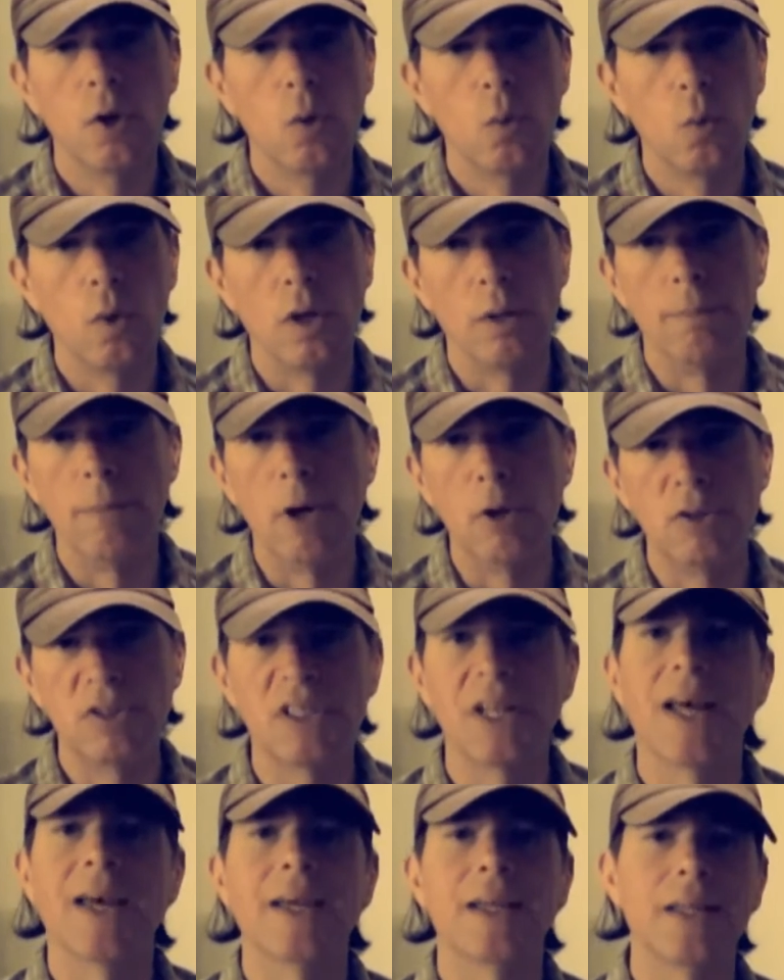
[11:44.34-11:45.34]
will most
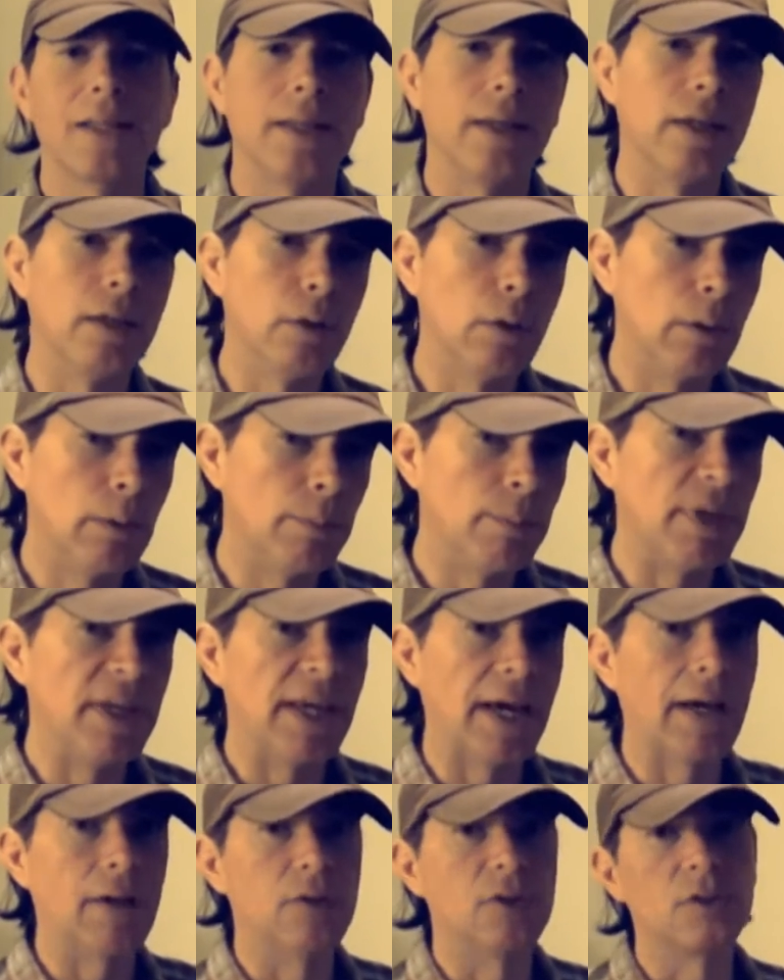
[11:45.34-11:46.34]
likely be
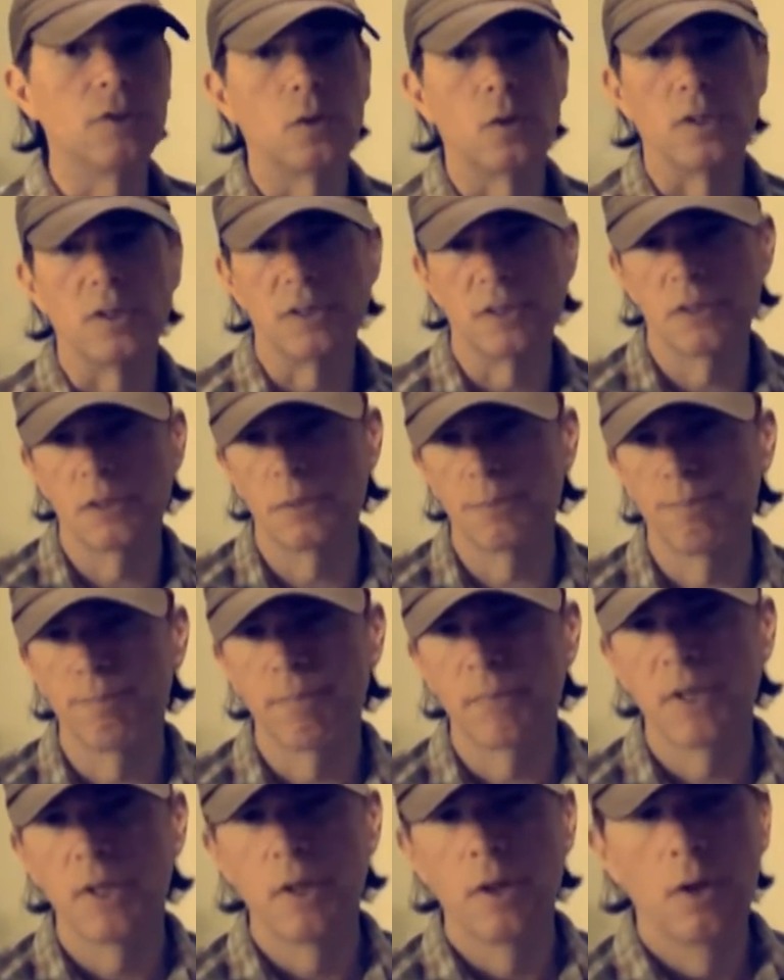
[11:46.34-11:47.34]
outsourced.
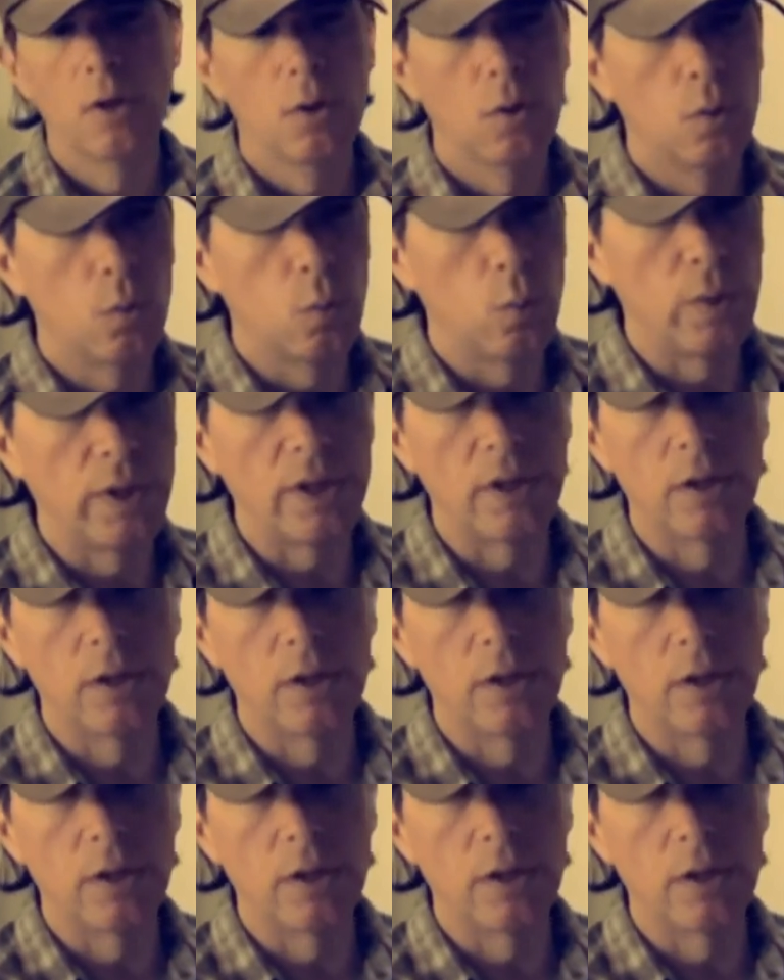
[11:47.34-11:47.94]
We